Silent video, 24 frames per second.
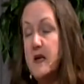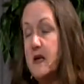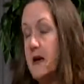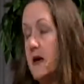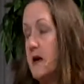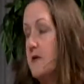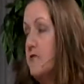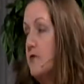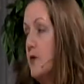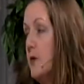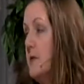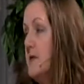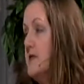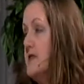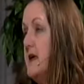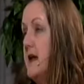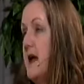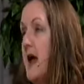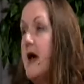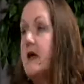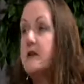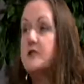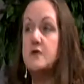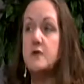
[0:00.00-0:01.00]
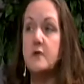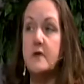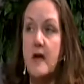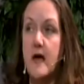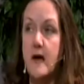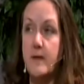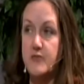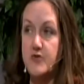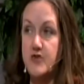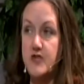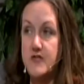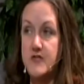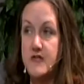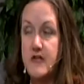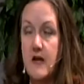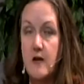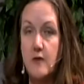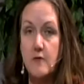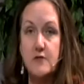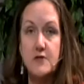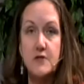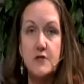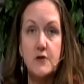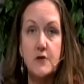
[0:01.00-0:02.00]
and I forward that on to an options
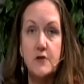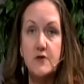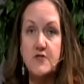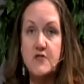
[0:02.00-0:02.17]
counselor.